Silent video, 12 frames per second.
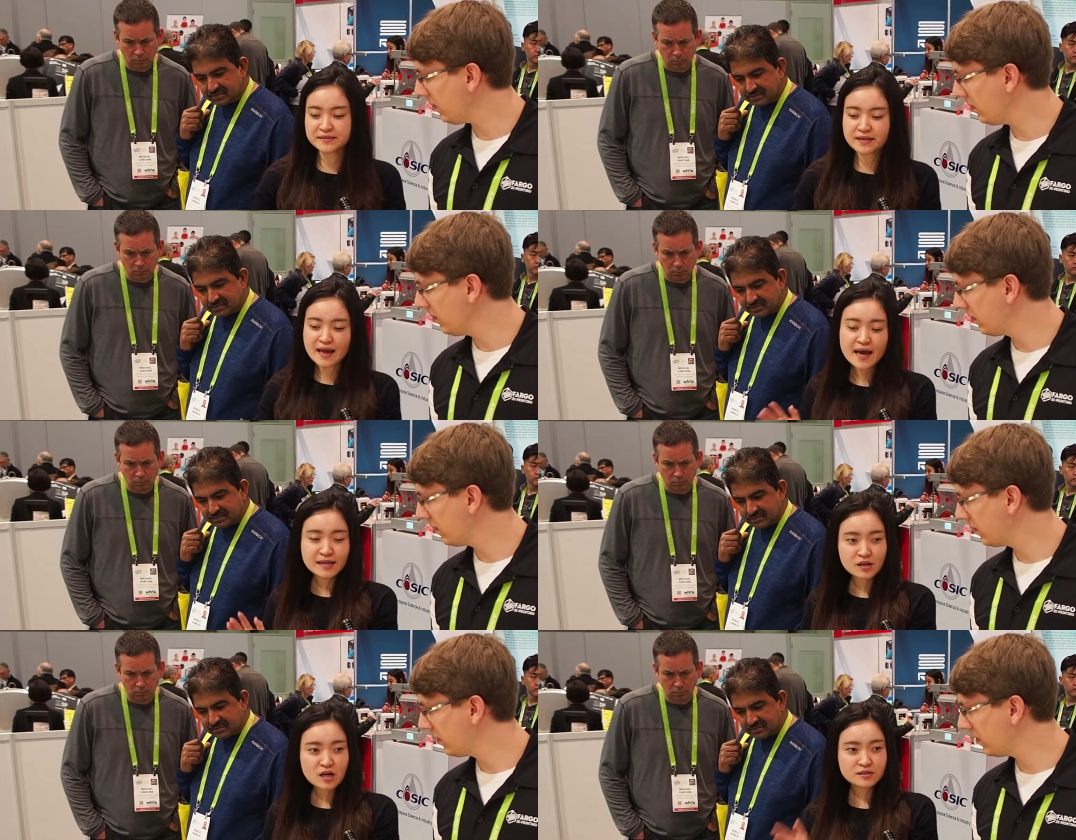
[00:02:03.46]
Speaker 1: an
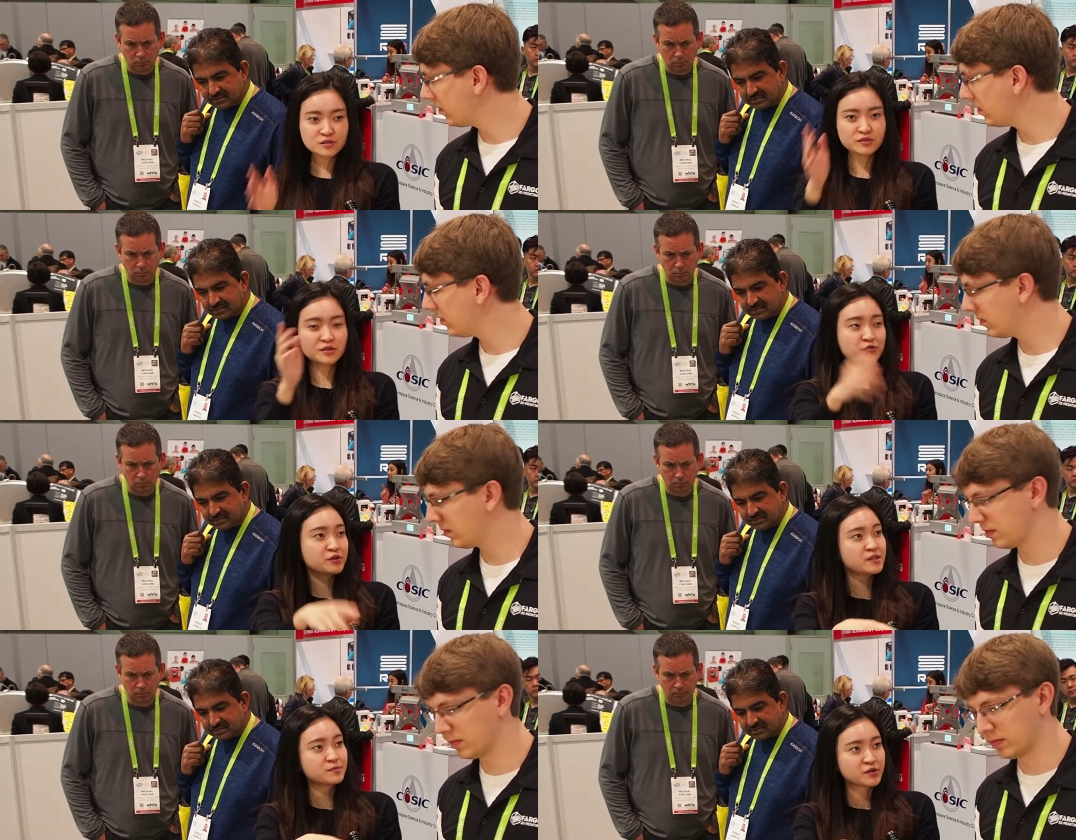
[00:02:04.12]
add-on to the
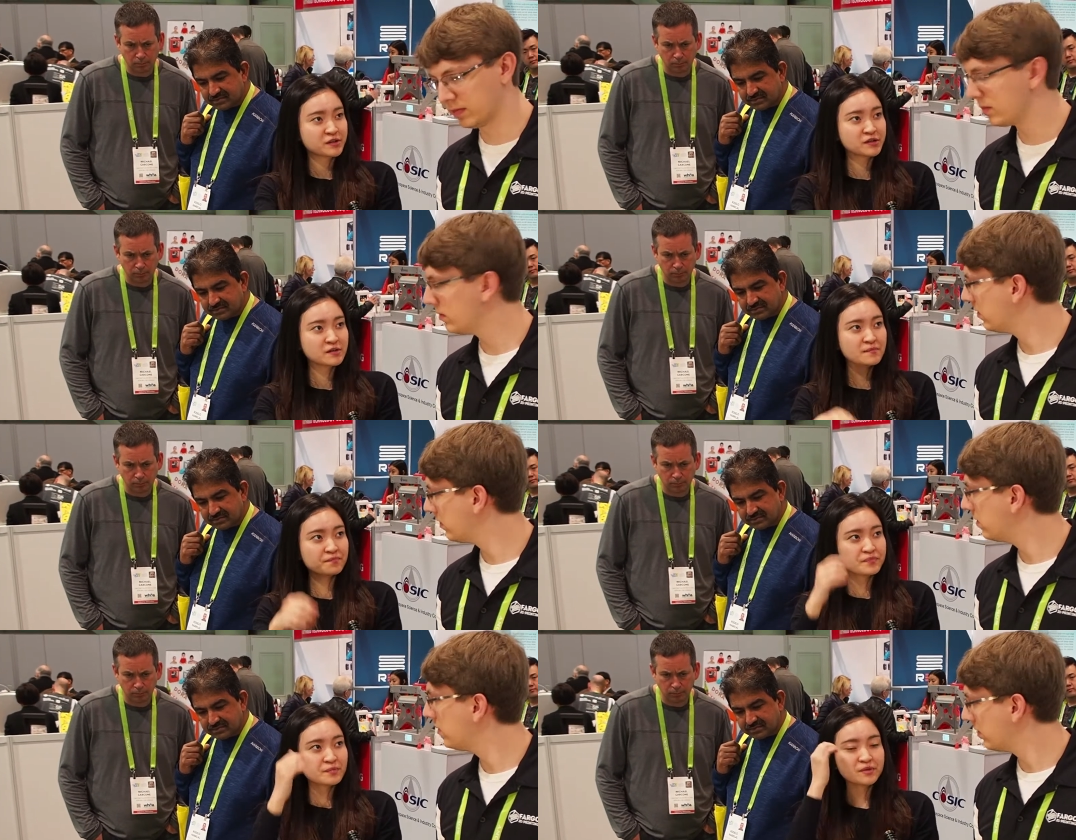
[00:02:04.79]
3D printer,
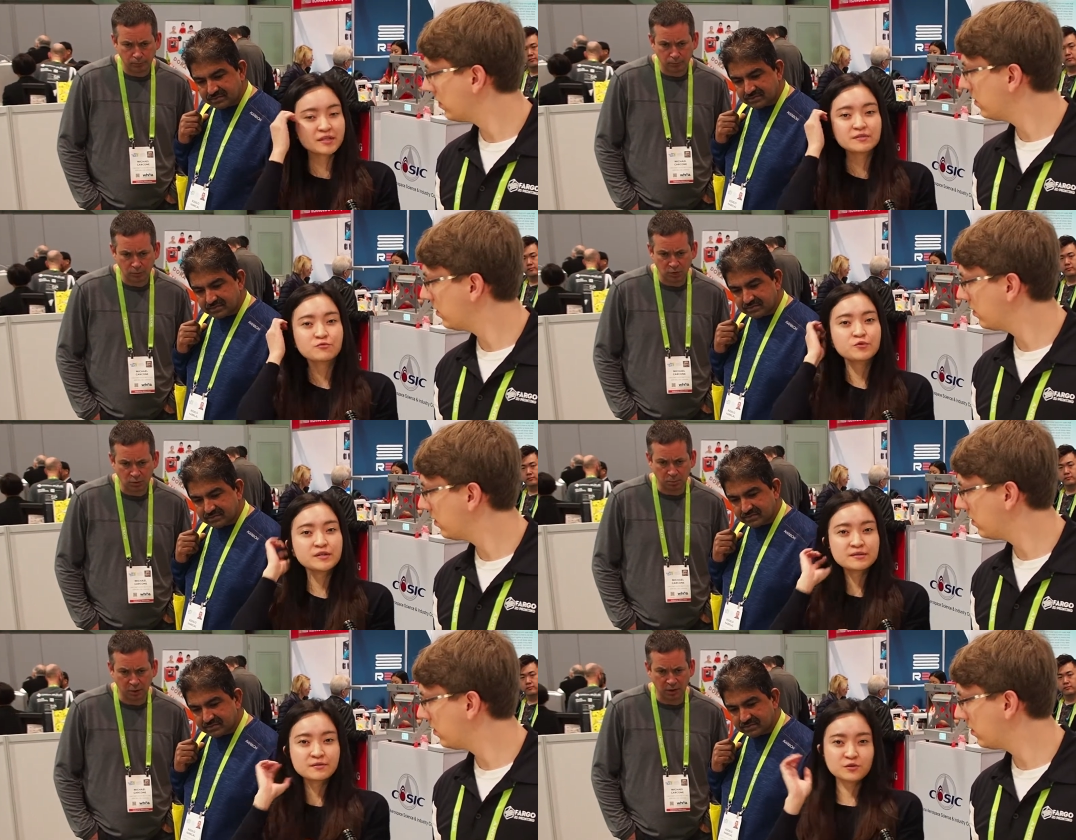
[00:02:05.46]
because
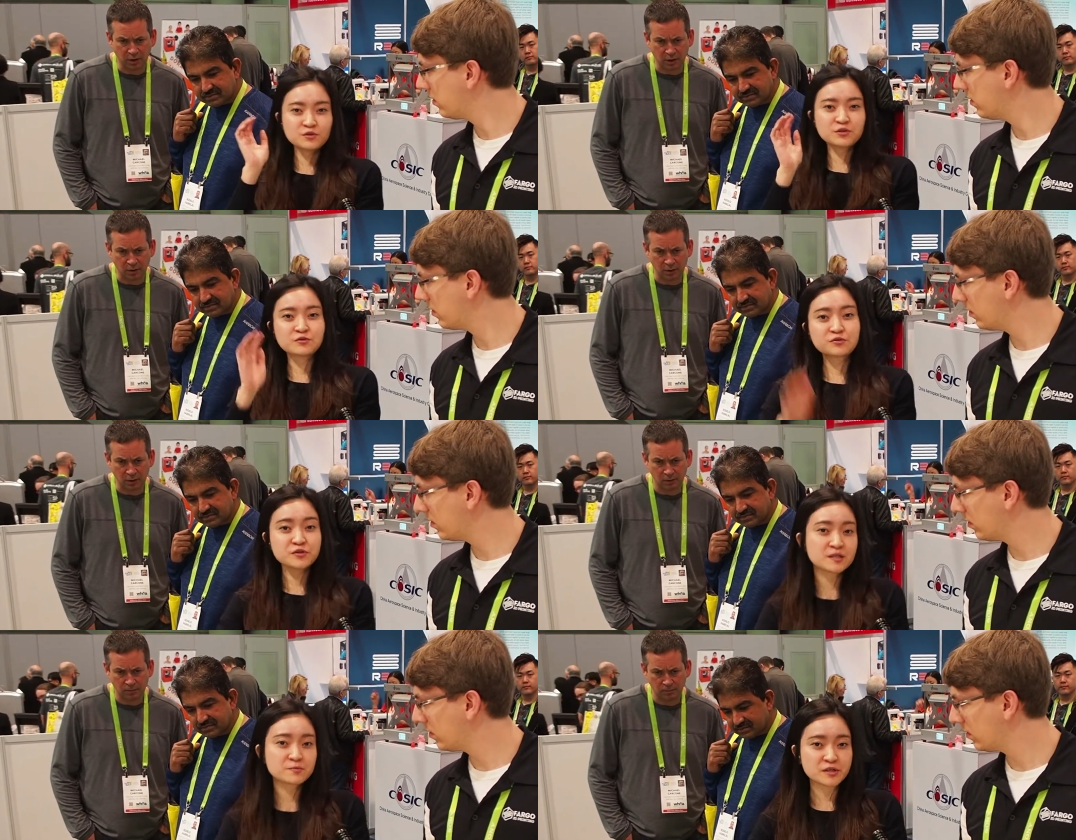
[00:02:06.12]
when you do
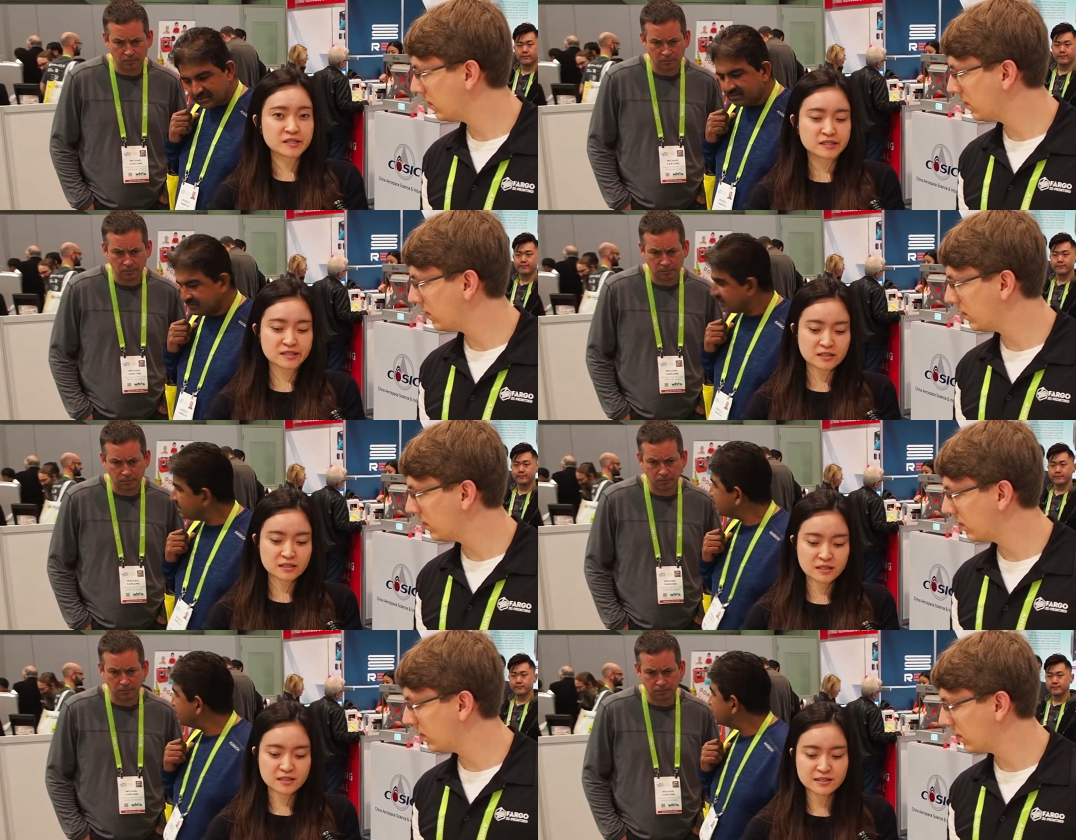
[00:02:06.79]
3D printing,
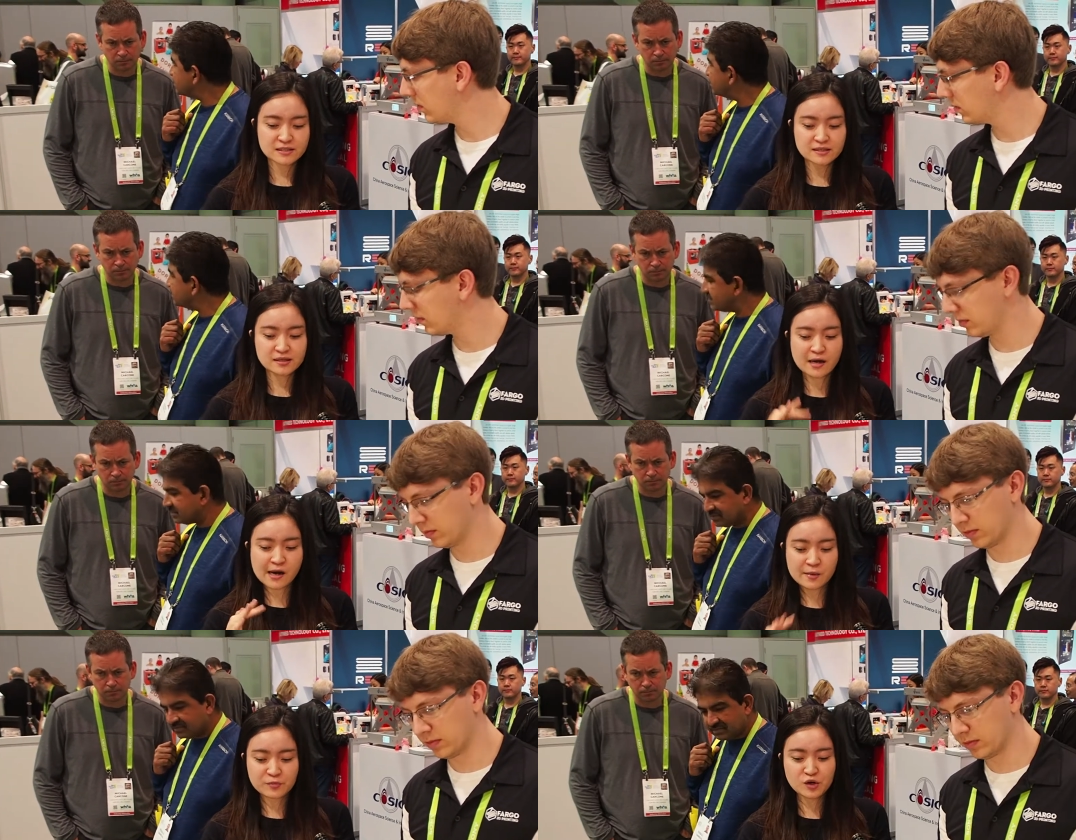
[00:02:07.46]

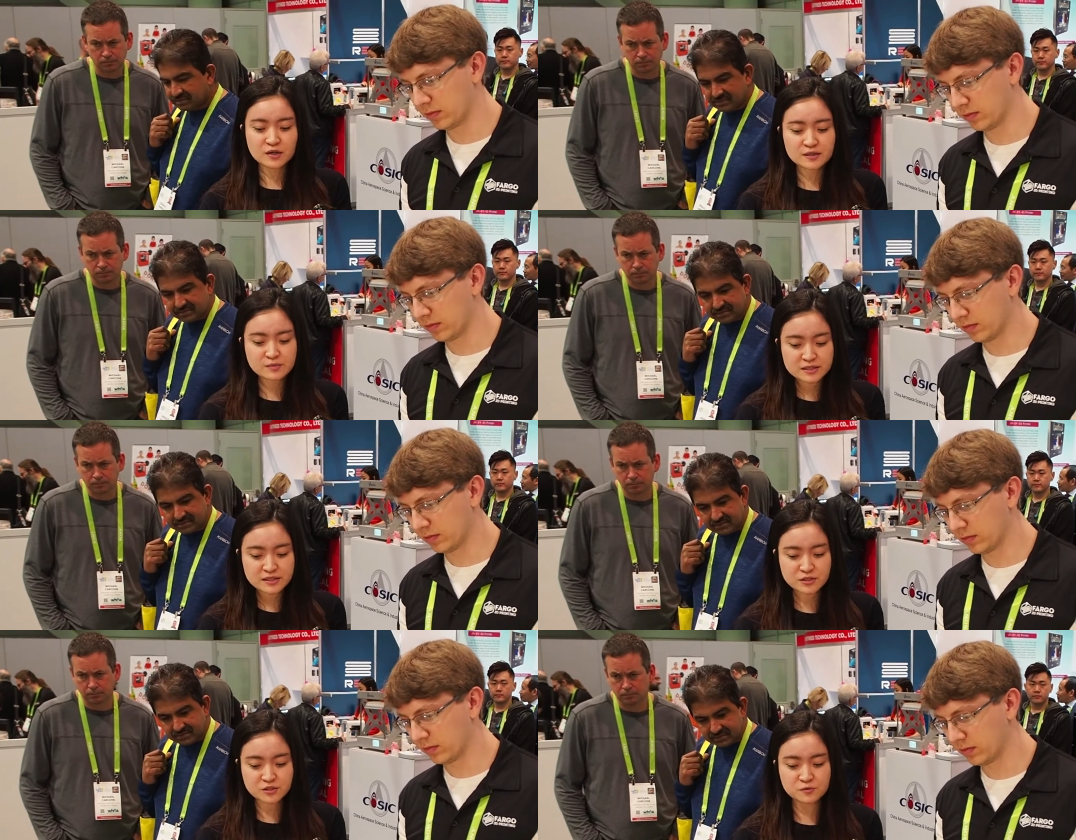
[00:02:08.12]
you're
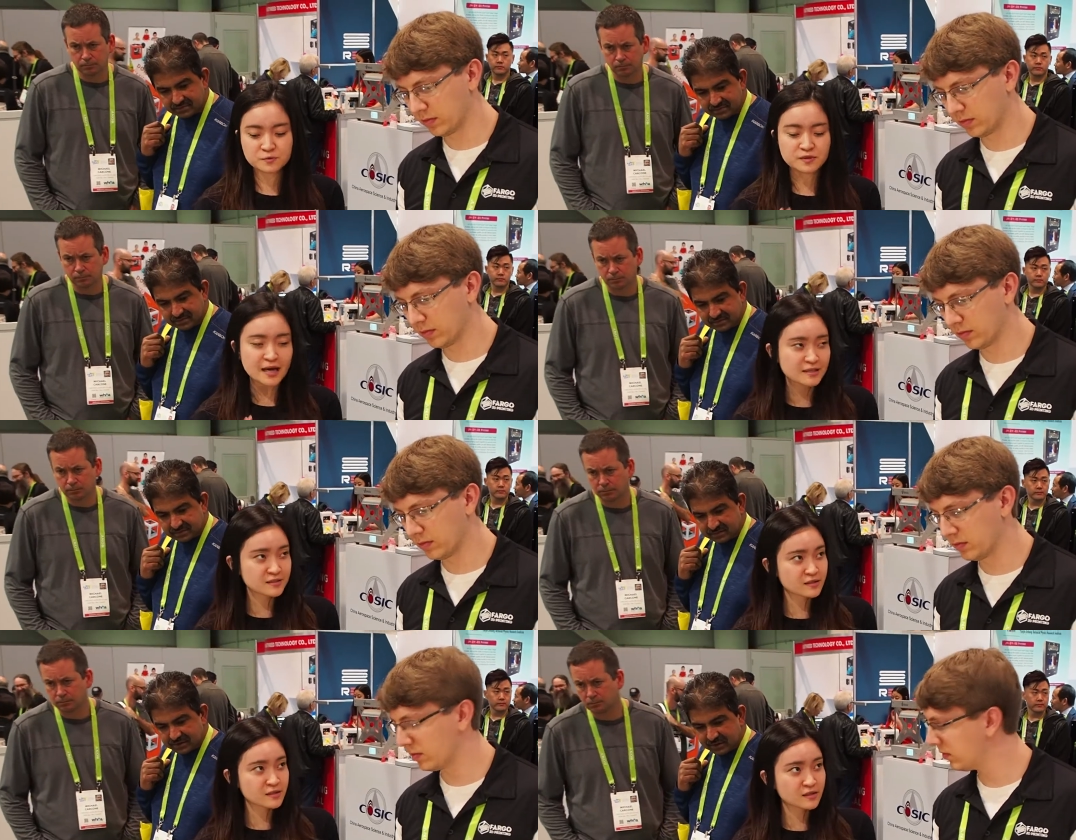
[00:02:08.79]
limited to
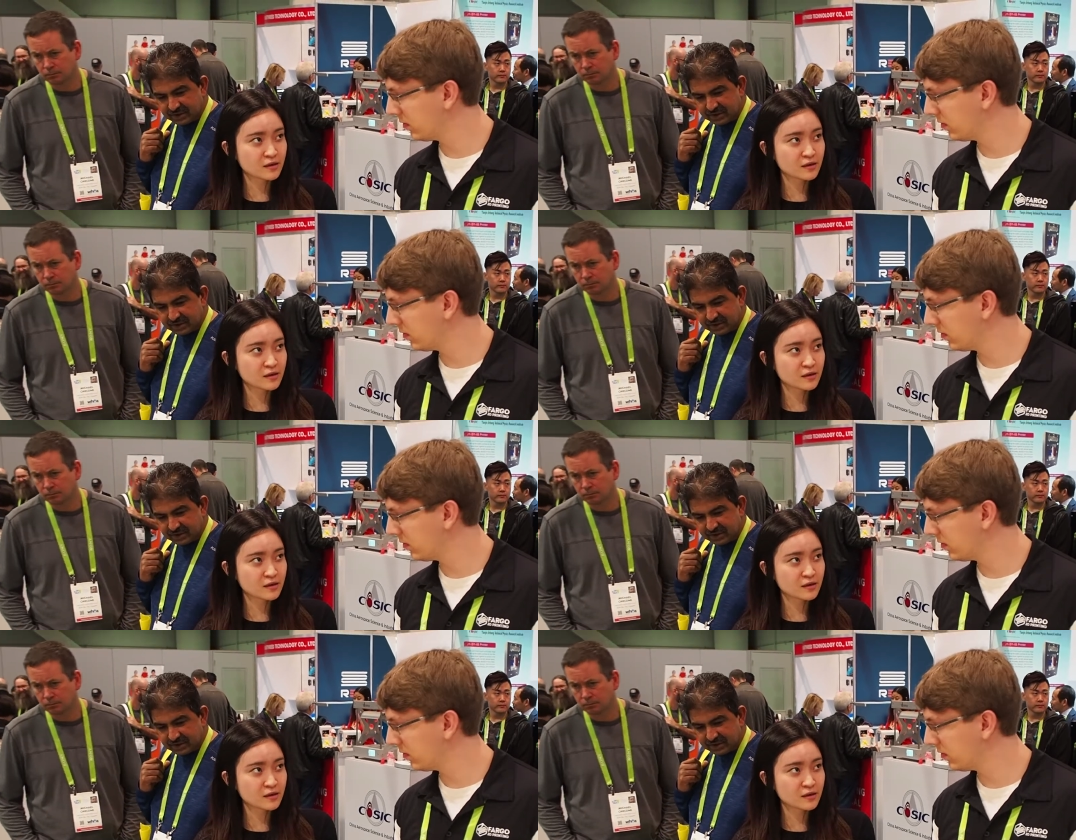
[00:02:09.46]
plastic